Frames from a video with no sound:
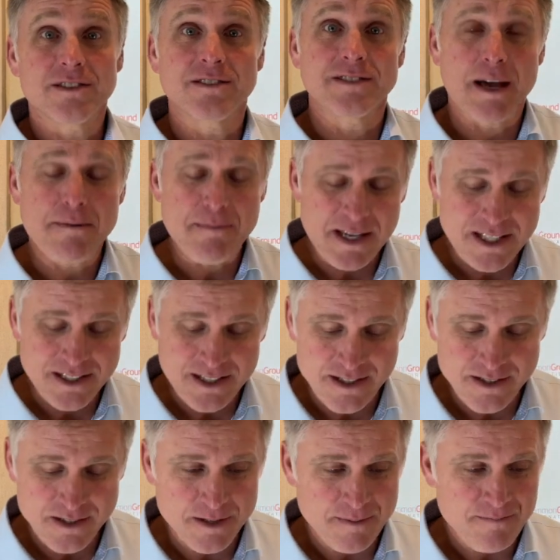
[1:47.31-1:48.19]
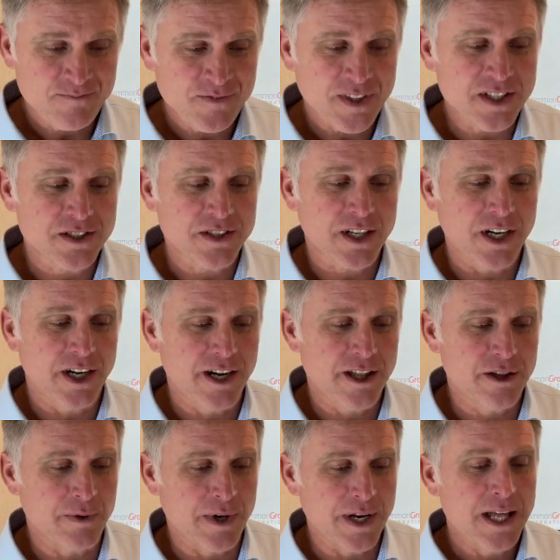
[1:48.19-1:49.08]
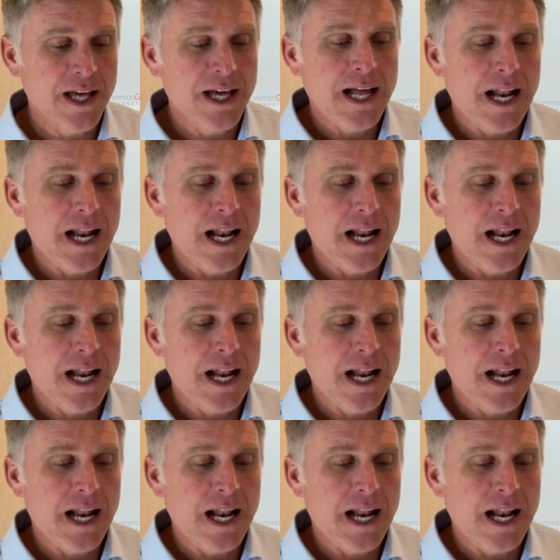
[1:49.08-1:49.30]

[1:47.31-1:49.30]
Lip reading: Does that make sense? Let's look at another one.